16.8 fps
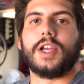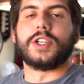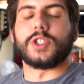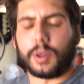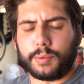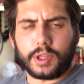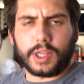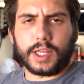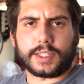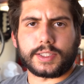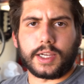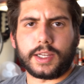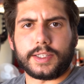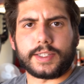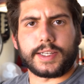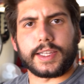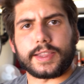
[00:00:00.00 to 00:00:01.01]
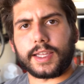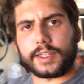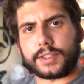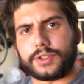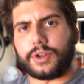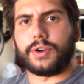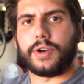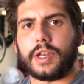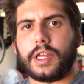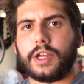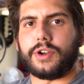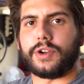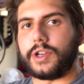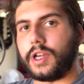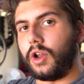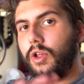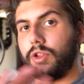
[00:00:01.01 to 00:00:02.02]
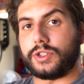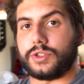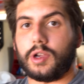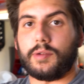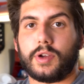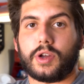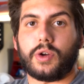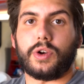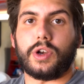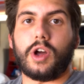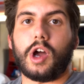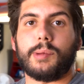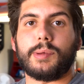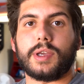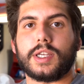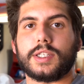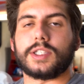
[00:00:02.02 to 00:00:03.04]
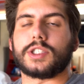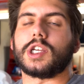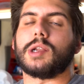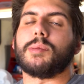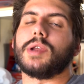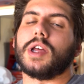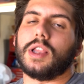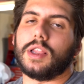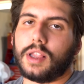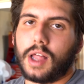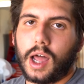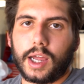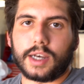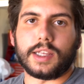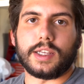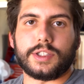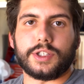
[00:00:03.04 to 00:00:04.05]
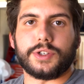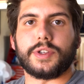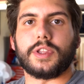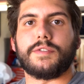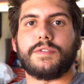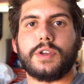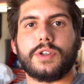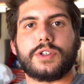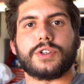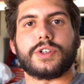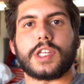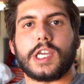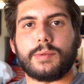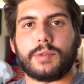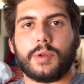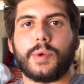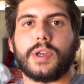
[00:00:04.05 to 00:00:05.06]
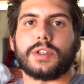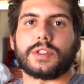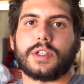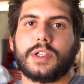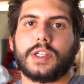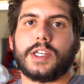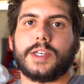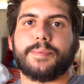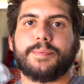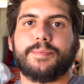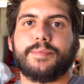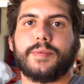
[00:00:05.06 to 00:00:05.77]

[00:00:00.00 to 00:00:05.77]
So I'm really excited to get that started here and get all the ceramic coating on, because it's going to be a lot easier in the future to keep the wheels clean.